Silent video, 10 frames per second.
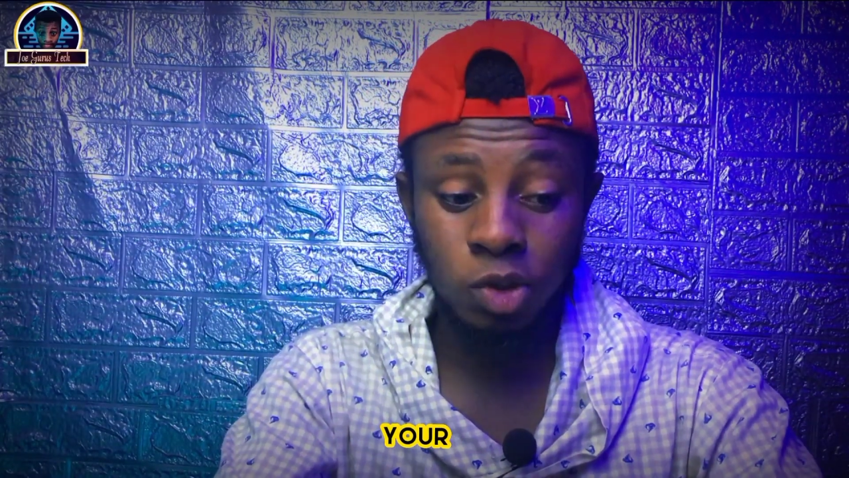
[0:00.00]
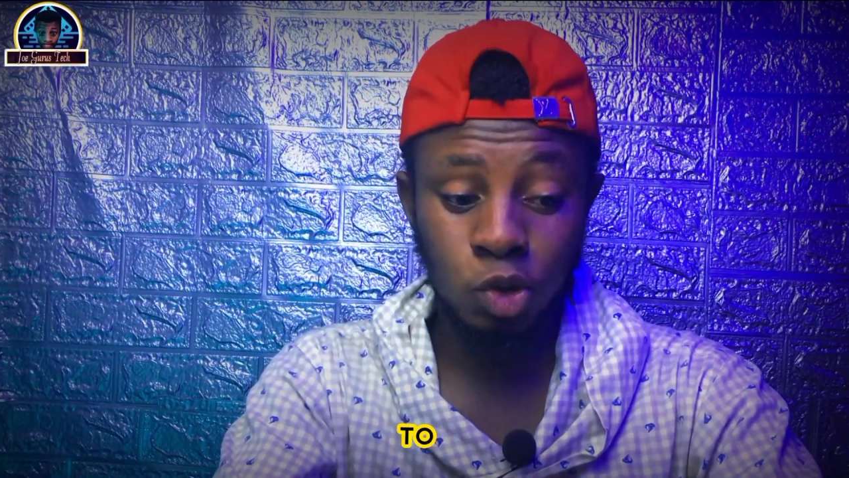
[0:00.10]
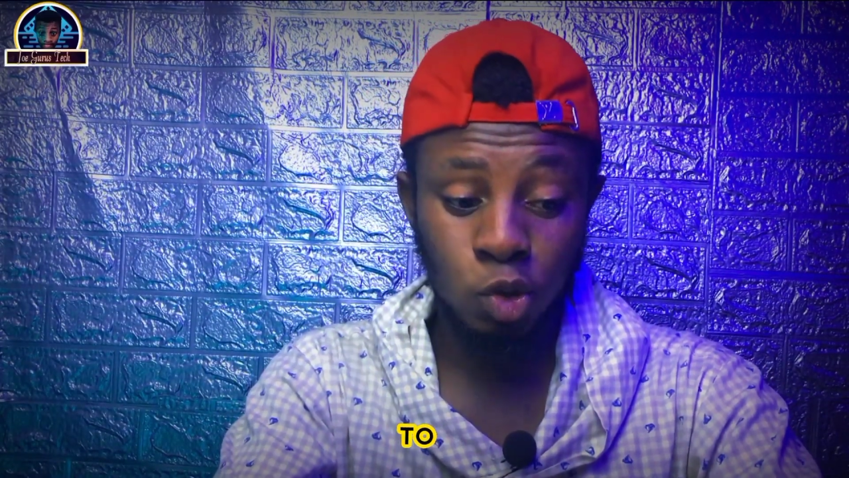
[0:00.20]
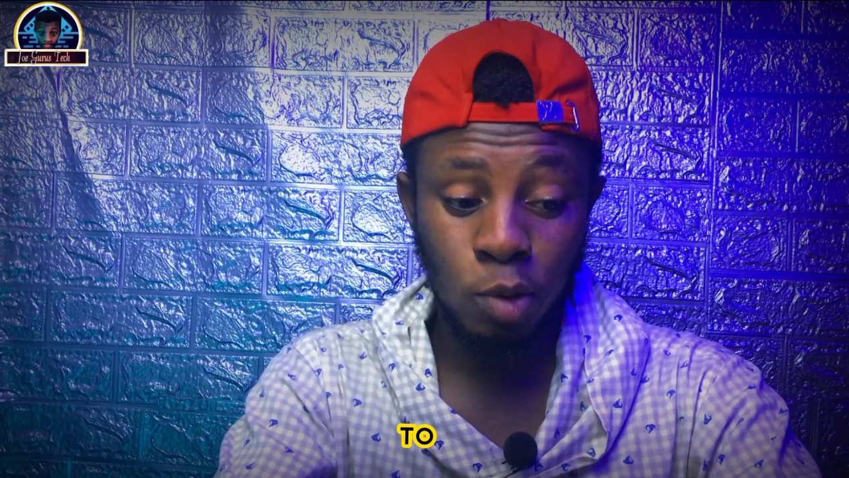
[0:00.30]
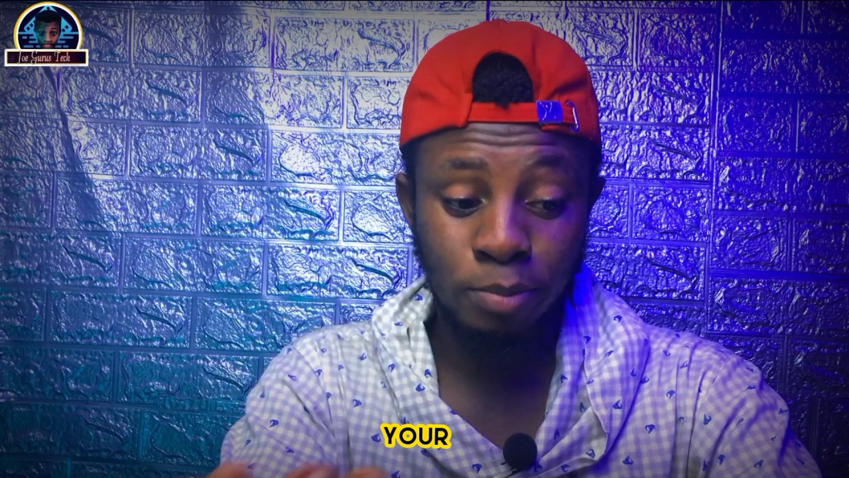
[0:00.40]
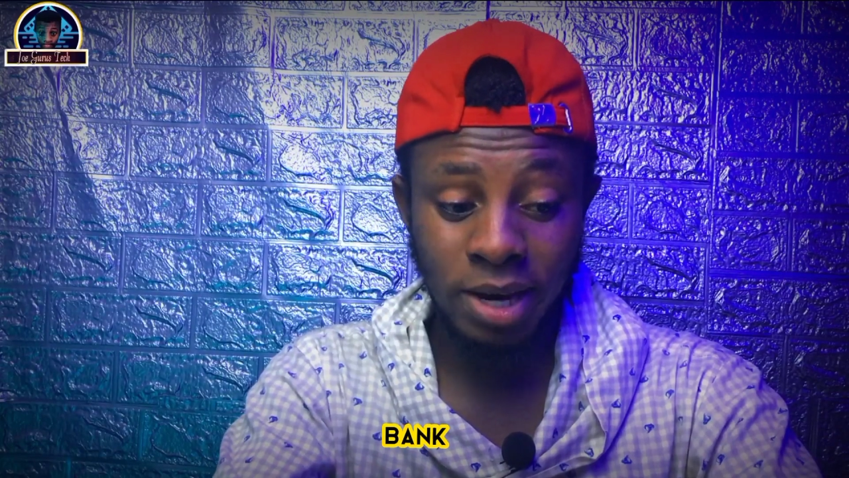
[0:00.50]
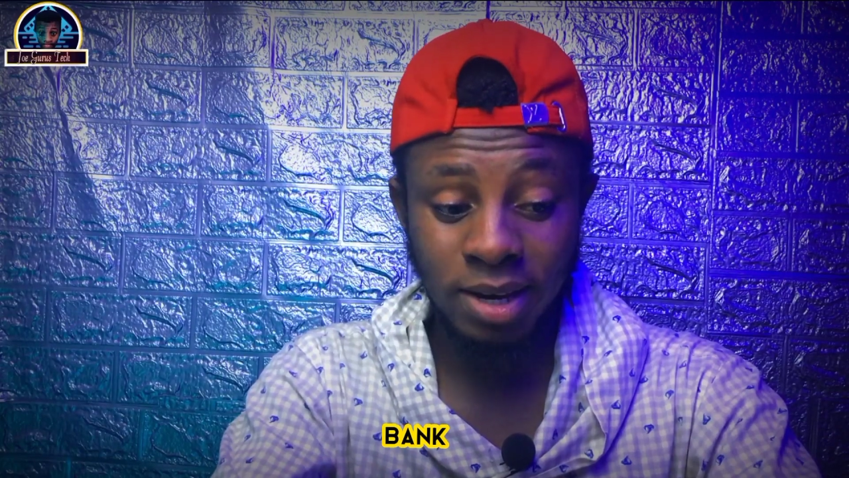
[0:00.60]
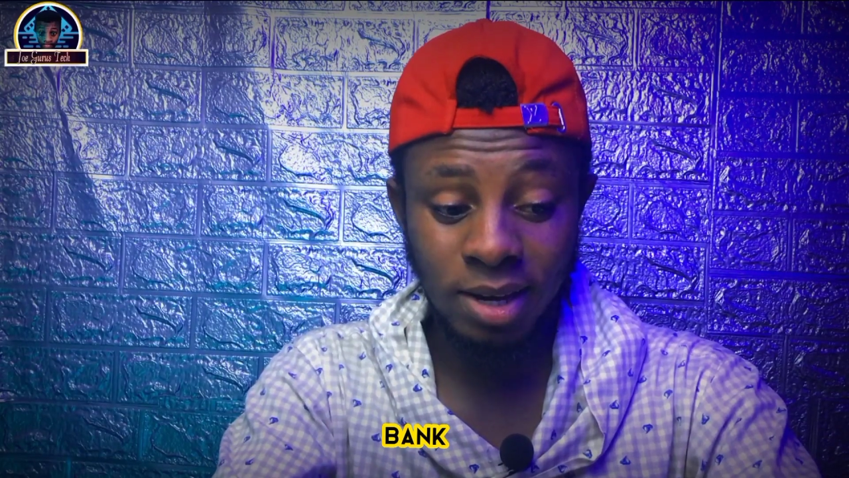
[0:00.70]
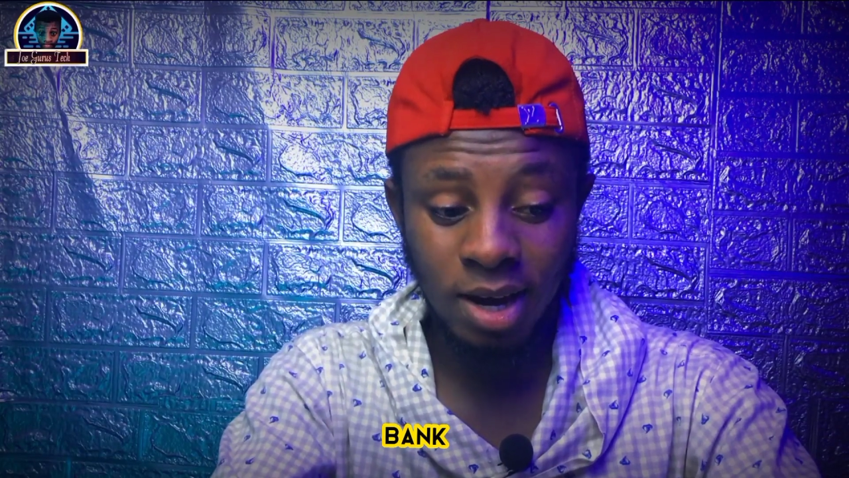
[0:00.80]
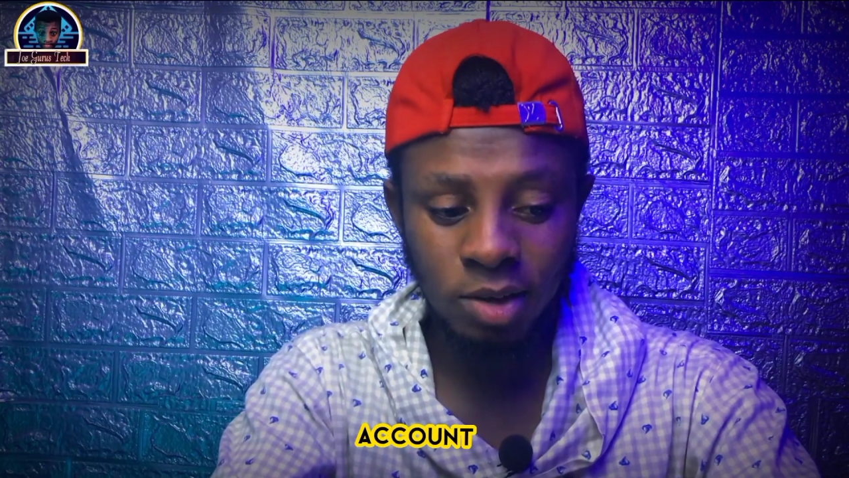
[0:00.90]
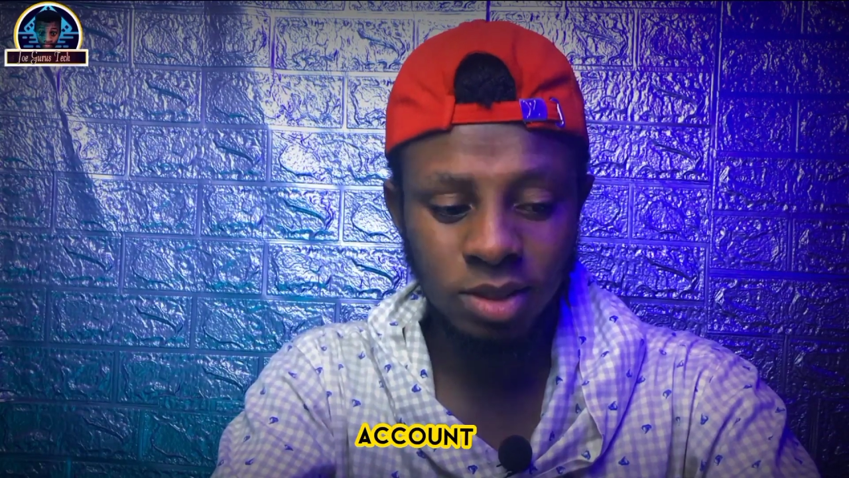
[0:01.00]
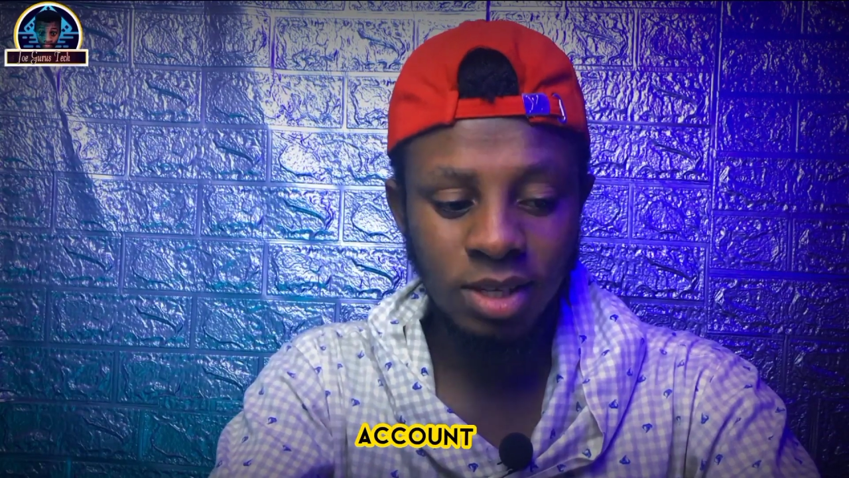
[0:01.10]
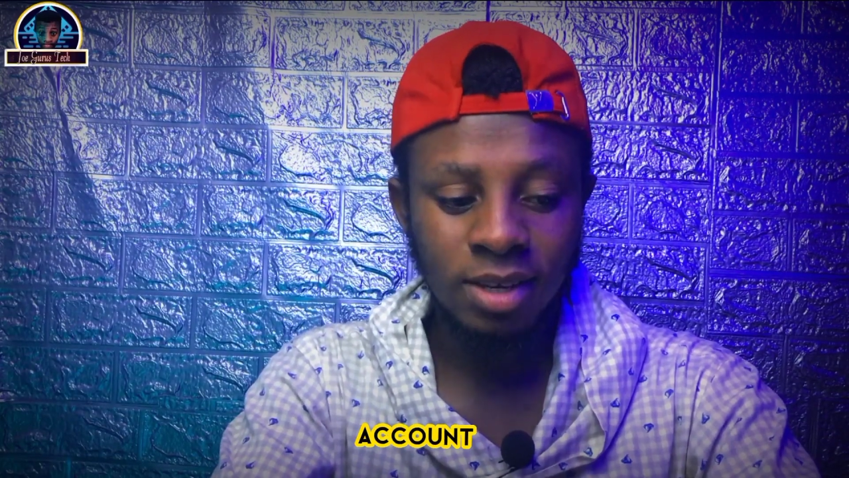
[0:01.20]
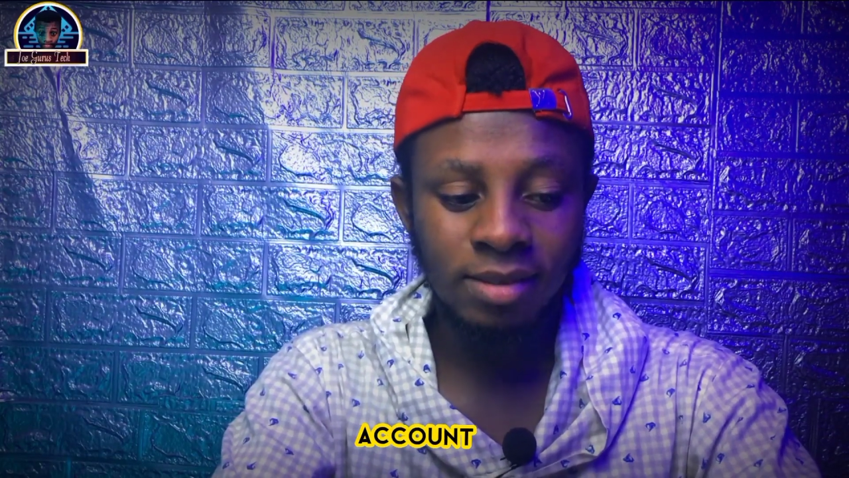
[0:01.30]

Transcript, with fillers: to your bank account,